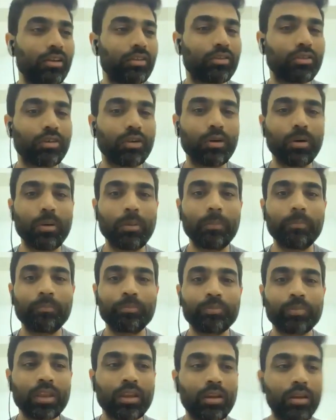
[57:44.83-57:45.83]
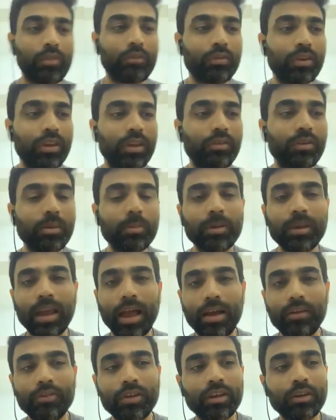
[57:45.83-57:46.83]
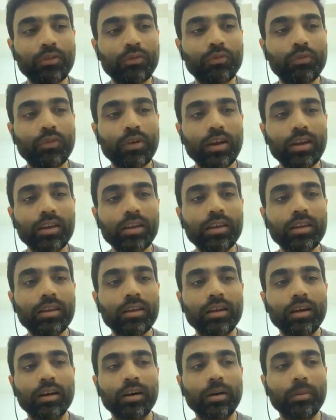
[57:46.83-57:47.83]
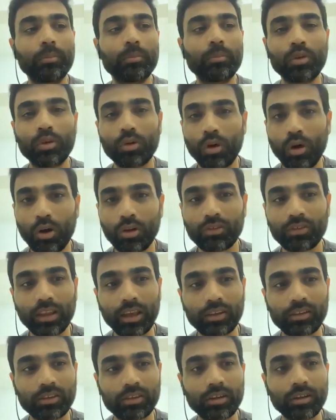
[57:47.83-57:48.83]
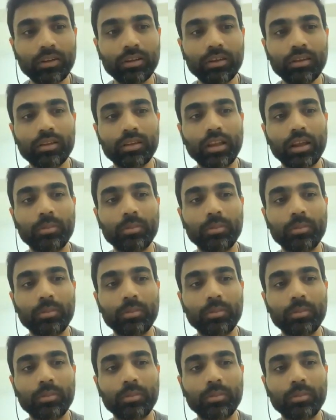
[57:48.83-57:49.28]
So, we will be having very raw session.